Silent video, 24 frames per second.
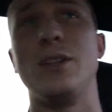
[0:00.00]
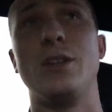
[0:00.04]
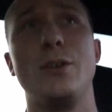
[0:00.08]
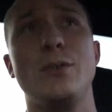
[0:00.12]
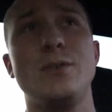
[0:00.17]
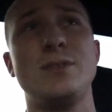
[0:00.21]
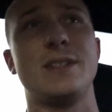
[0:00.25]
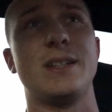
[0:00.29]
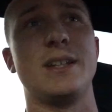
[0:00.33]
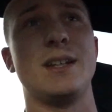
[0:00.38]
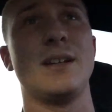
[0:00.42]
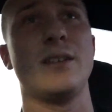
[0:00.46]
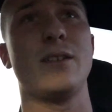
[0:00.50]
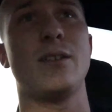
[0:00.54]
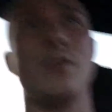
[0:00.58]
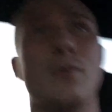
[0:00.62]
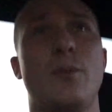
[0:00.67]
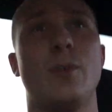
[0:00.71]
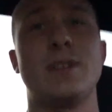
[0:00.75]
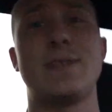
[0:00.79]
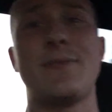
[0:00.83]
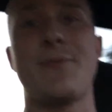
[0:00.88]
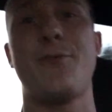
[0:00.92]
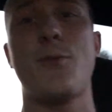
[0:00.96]
using
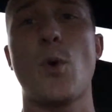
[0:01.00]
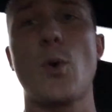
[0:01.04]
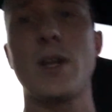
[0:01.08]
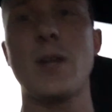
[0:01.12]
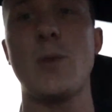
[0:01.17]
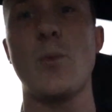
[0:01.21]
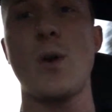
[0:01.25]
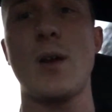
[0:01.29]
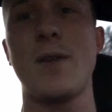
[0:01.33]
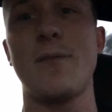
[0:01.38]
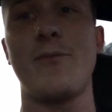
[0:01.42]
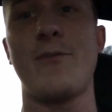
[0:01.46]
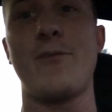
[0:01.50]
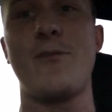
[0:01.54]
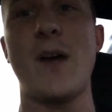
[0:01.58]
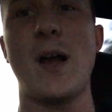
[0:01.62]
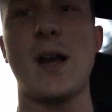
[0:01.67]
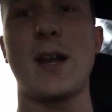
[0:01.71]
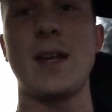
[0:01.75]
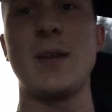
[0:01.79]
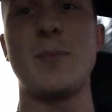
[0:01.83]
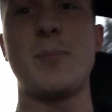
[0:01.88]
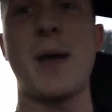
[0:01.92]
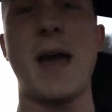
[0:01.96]
was 41
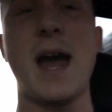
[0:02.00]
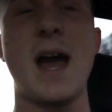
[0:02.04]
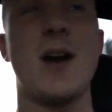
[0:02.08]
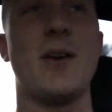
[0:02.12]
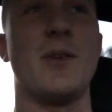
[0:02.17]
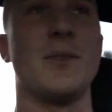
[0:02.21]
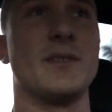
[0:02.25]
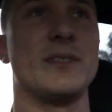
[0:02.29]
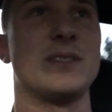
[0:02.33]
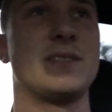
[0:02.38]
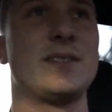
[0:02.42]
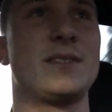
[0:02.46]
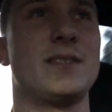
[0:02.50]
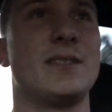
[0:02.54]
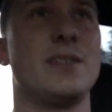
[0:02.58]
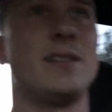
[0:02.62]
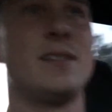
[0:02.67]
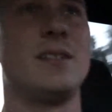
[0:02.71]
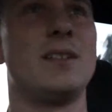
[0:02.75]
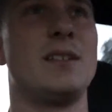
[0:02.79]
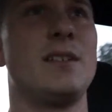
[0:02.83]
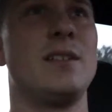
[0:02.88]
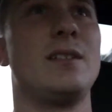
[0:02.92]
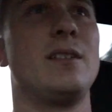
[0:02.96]
fucking pounds.
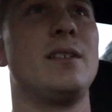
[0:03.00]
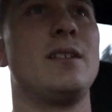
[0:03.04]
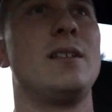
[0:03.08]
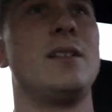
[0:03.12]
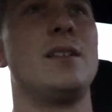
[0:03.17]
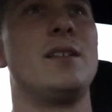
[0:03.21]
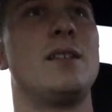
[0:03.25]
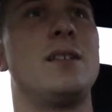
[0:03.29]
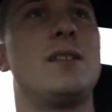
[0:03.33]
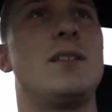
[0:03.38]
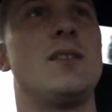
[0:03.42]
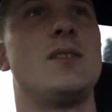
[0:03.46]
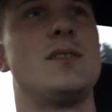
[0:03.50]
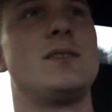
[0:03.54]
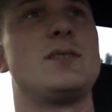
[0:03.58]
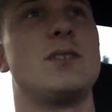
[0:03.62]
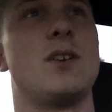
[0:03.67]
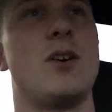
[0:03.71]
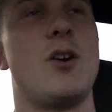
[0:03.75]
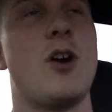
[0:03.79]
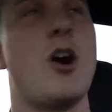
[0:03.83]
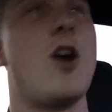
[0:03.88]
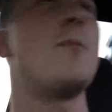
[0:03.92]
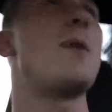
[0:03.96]

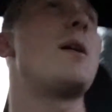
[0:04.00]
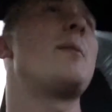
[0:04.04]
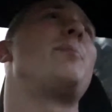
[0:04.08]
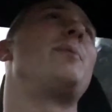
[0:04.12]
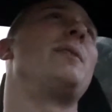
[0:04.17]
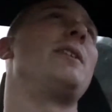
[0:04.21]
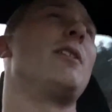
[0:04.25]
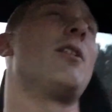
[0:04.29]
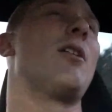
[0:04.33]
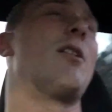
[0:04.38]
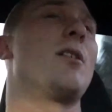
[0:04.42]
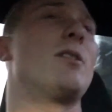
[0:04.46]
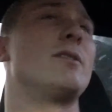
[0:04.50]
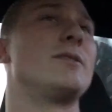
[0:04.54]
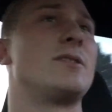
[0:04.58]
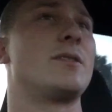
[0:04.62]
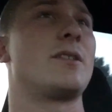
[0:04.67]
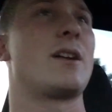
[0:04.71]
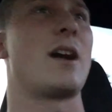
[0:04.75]
So all my PRs are